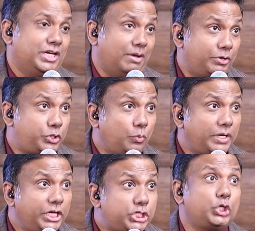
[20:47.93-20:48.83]
Number two,
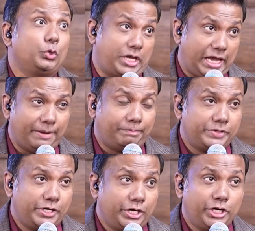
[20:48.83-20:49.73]
when the issue came,
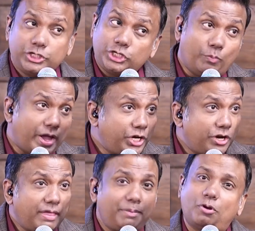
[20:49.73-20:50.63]
she went
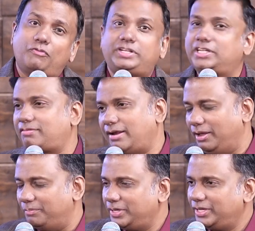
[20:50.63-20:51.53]
into that prophetic realm.